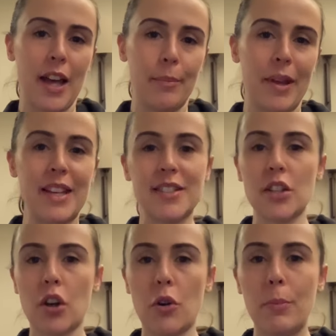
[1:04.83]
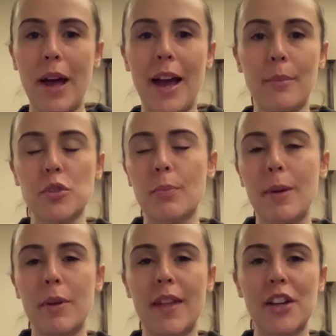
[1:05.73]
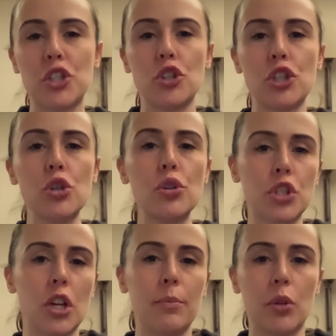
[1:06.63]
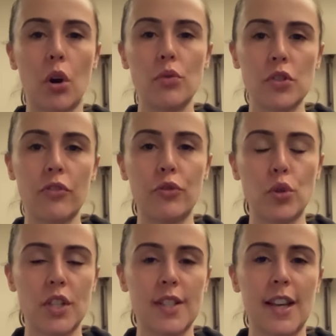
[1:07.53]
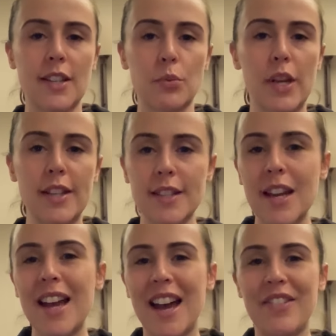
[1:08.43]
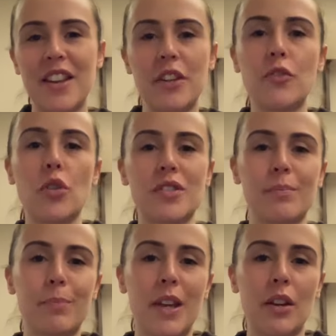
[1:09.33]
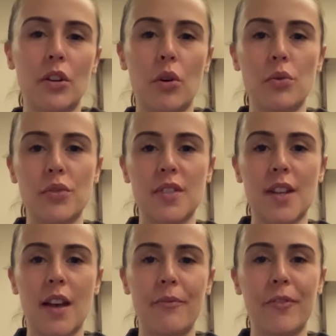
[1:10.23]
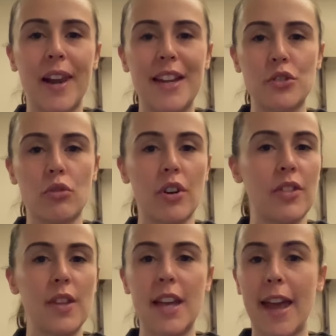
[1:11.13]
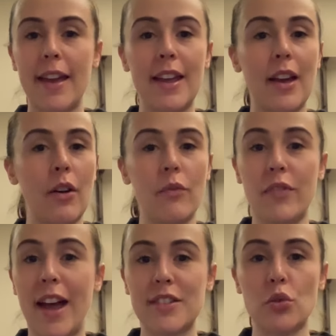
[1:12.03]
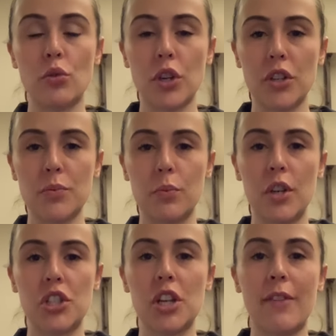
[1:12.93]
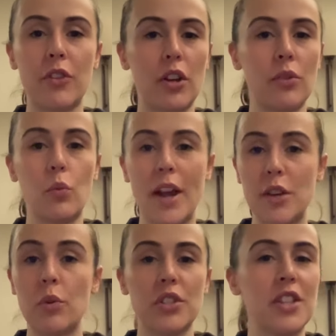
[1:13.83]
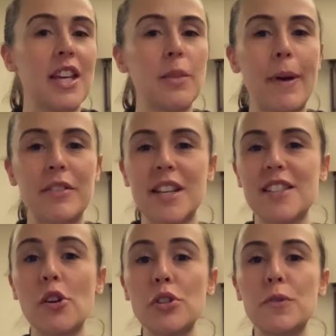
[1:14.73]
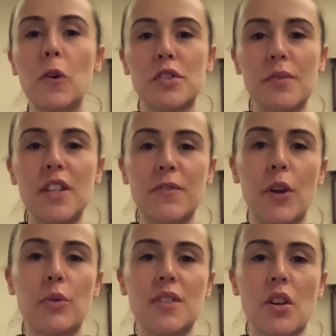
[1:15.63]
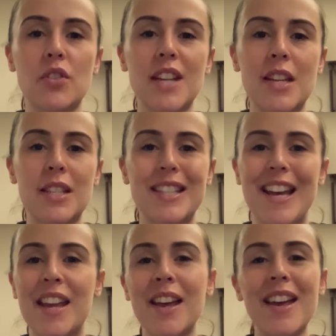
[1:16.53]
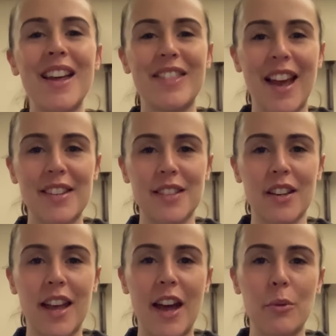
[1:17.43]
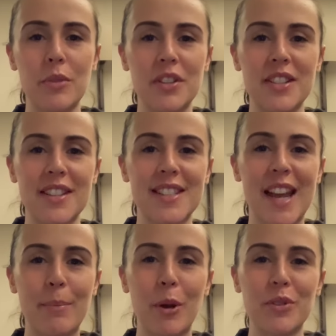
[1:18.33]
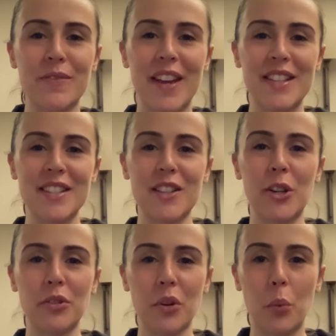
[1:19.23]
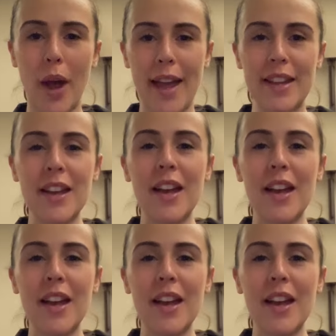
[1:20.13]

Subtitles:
Easter goal perhaps, or maybe that's your short-term goal, sort of 4 to 6 weeks, and then you've got some bigger goals for later on in the year. That's all good. Whichever way you want to think about it, as long as you've got something to focus on day to day, that's going to help you to stay motivated along the way.